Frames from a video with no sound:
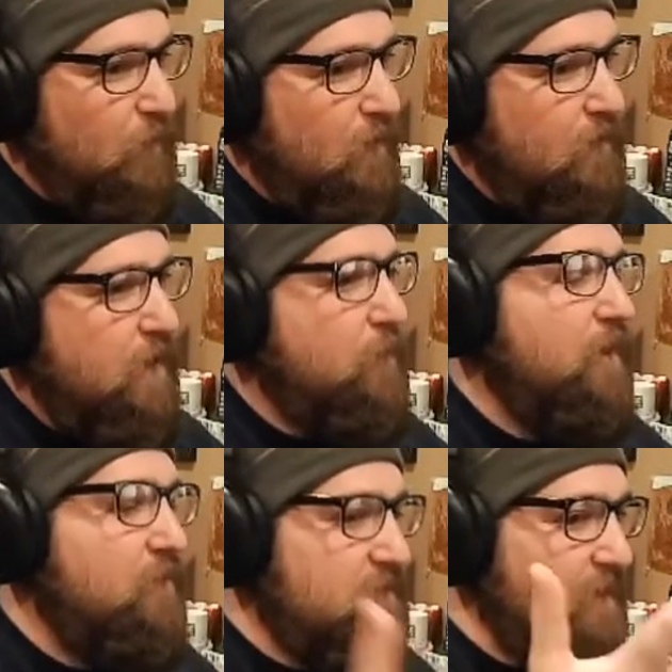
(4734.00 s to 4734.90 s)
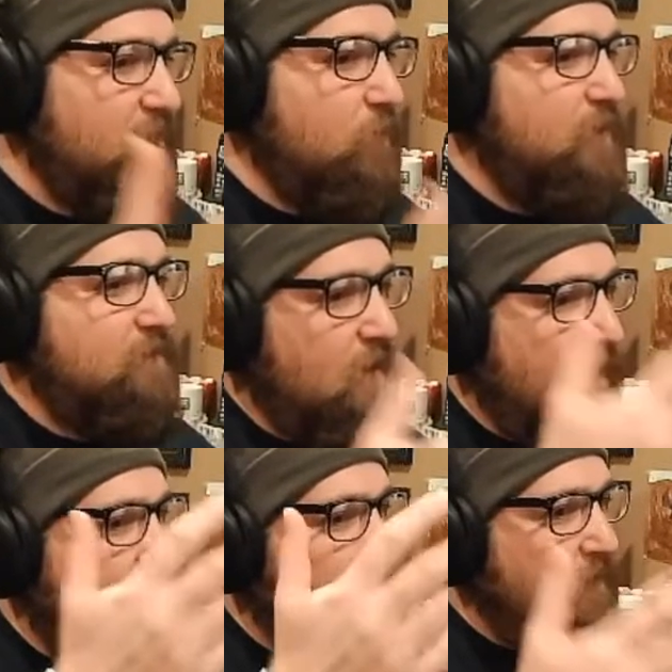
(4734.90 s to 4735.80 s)
blown up, and all of a sudden everybody's like,
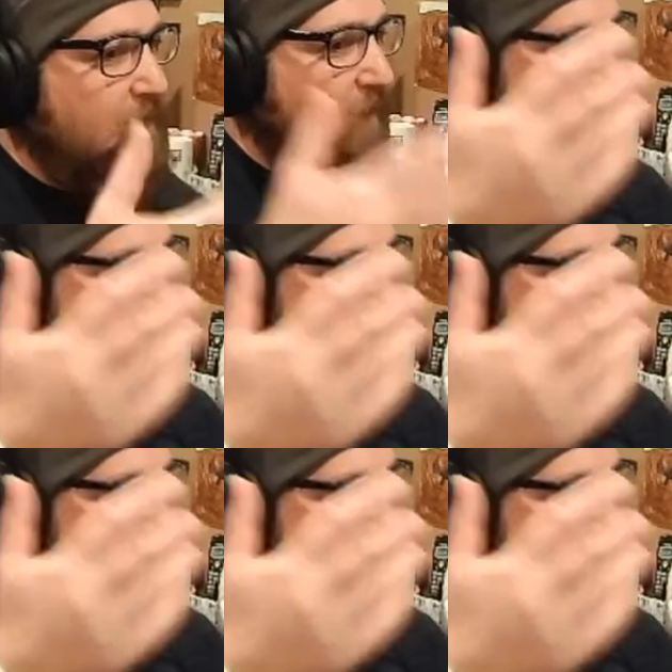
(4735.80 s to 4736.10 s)
"Oh, we love the